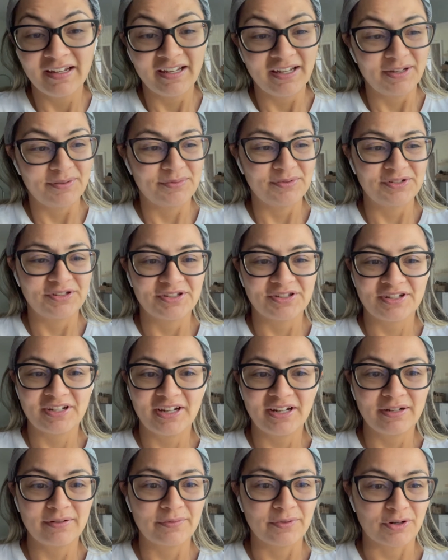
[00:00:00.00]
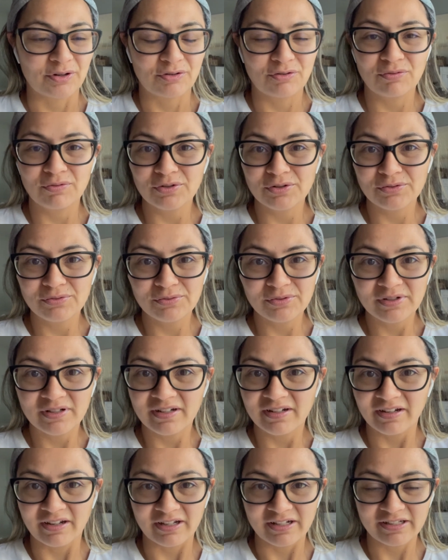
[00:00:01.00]
It was just kind of a crude
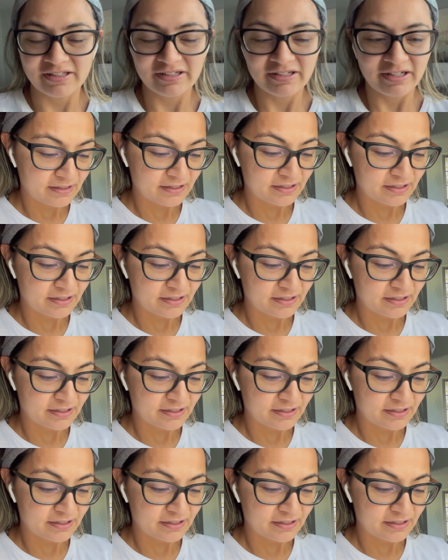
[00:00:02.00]
cut.